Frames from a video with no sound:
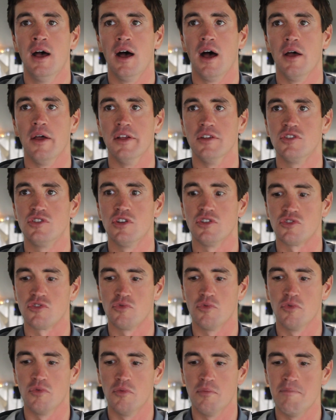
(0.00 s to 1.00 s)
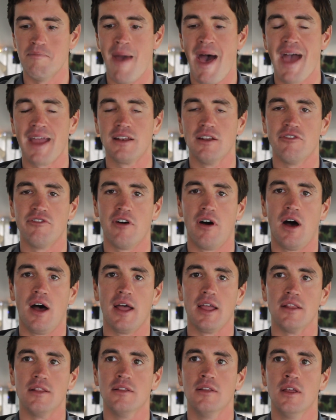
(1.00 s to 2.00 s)
uh, it's just
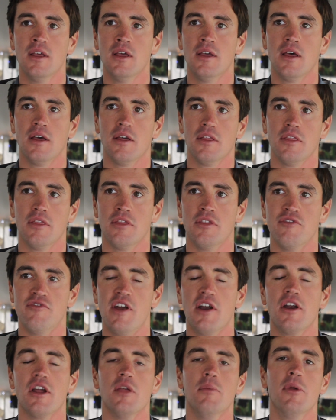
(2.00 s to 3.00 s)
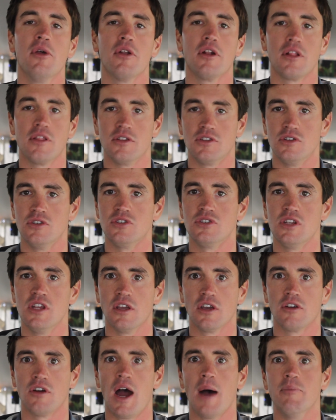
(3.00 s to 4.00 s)
magnified uh, the variability that you see
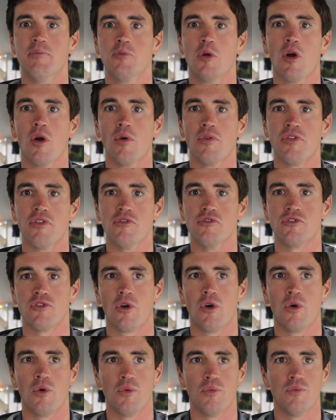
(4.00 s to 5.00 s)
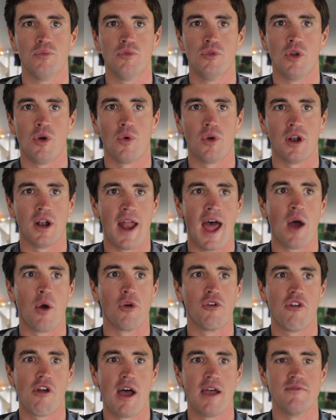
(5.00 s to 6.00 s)
in crop growth. so, you know, in an
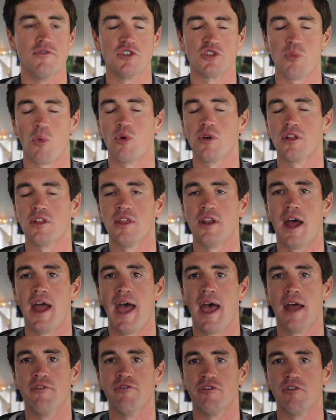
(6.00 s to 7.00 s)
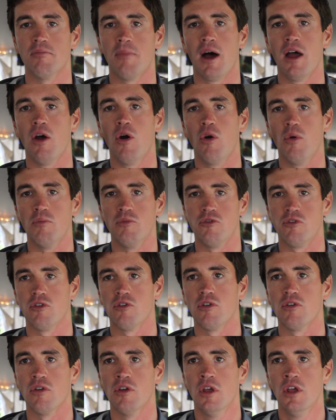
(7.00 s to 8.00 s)
hour drive this morning that I had from my home
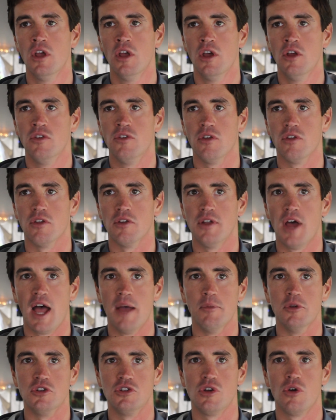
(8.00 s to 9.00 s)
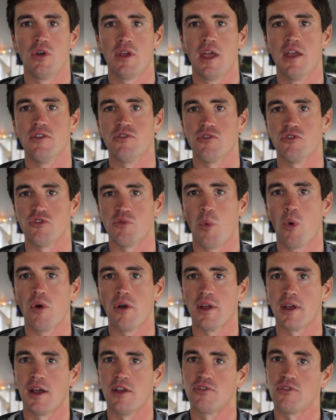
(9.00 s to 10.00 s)
to to the Diamond Showcase this
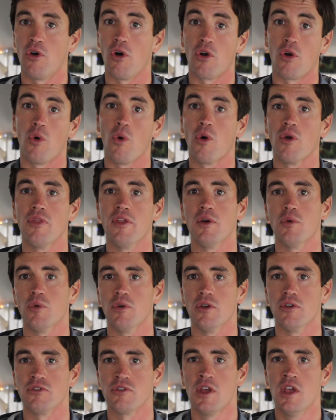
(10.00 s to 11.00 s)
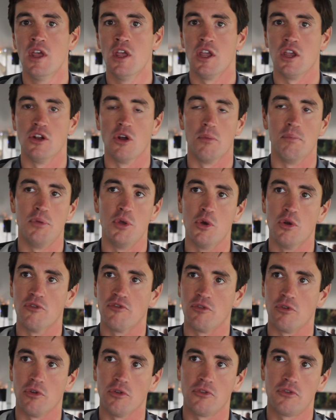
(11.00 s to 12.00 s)
morning, I saw corn that was, you know,
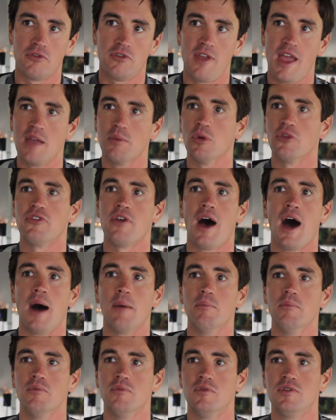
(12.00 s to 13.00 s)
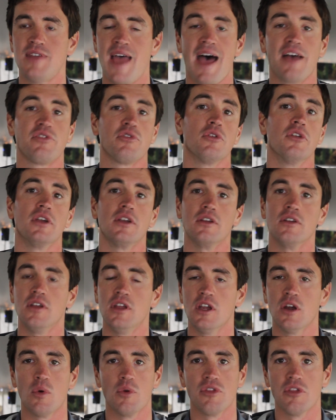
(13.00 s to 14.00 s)
beautiful, tabletop, tasseling
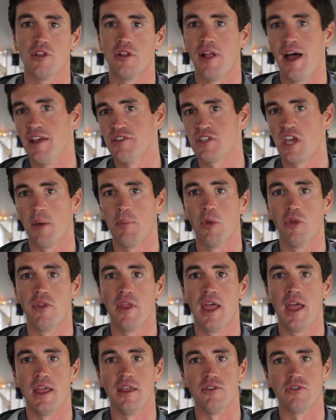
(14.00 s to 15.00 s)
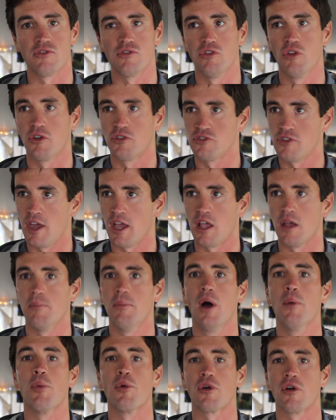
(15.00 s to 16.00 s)
here within the last couple days. Looks like a
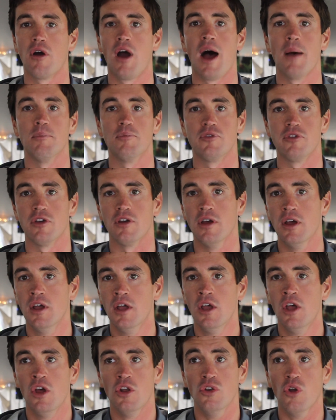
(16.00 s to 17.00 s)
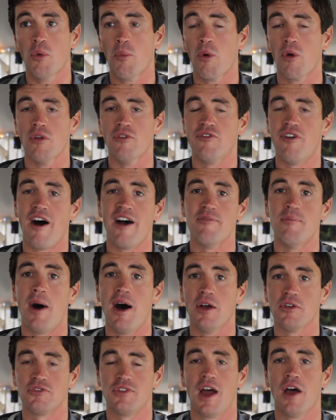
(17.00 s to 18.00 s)
bumper crop to no more than five
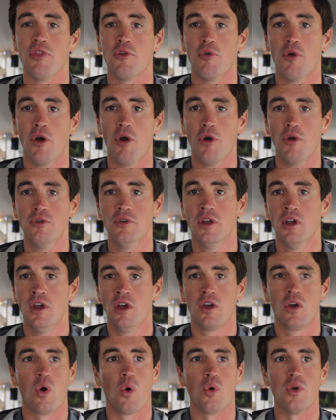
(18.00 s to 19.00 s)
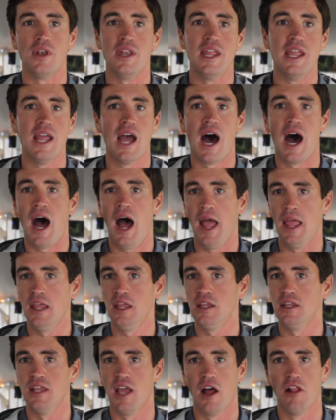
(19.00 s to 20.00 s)
miles down the road. Corn knee
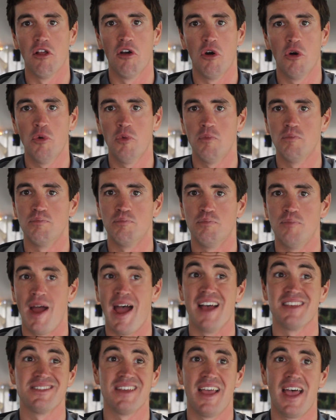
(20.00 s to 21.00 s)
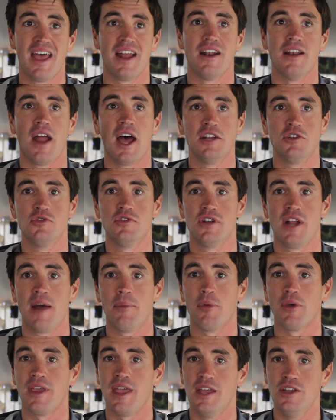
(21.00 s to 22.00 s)
high, yellow, hasn't had a nitrogen
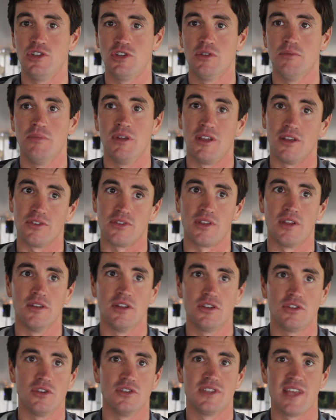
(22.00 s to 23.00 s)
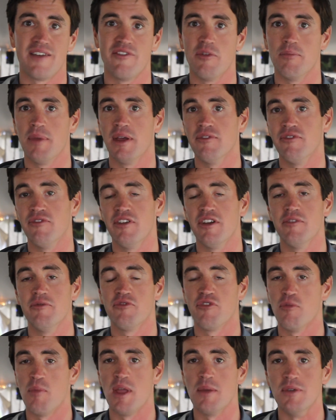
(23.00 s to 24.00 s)
application because conditions haven't been fit
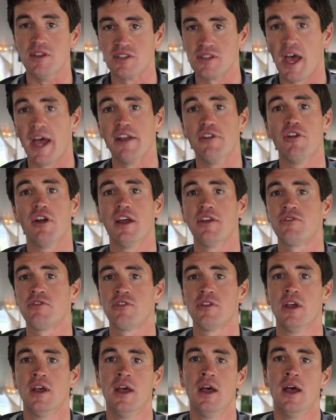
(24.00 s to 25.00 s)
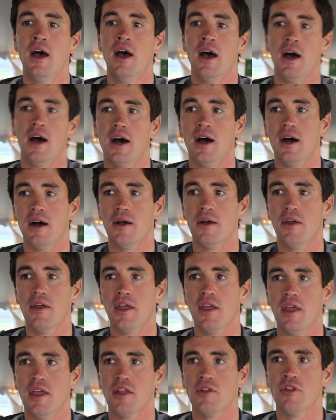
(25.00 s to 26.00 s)
for maybe side dress uh,
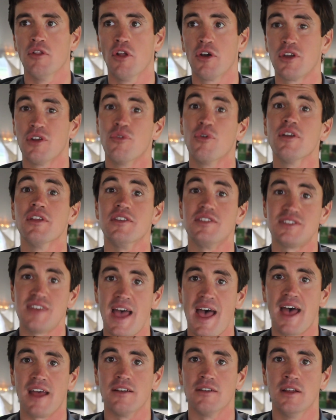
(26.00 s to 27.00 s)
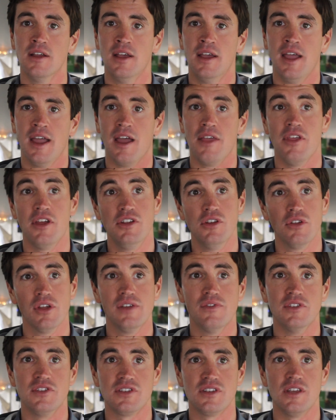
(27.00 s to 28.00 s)
and, and, looking really sad. And then you'll
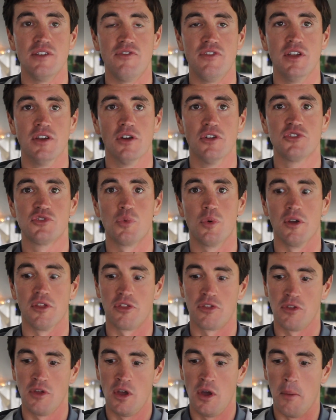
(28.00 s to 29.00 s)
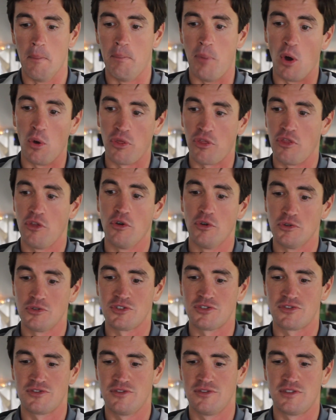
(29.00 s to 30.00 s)
even see fields with both
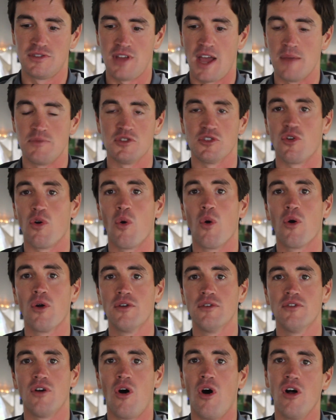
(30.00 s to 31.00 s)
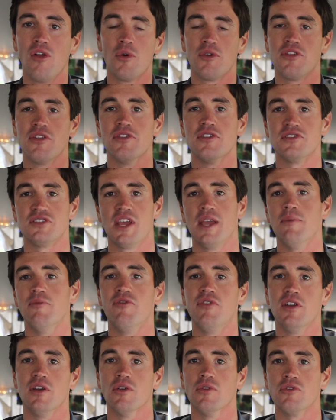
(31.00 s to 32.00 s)
those types of corn all within the same
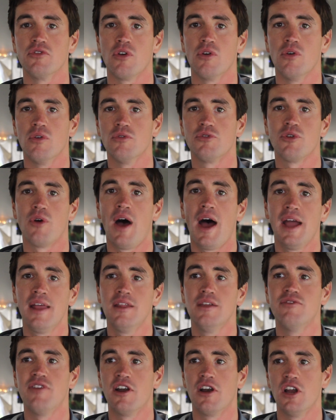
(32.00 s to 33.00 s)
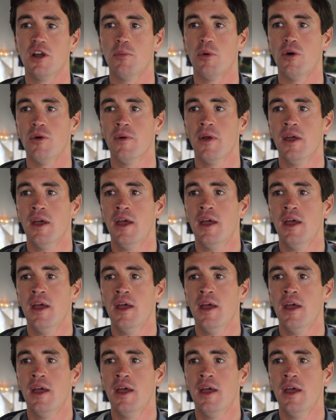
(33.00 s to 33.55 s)
field. So, so highly variable.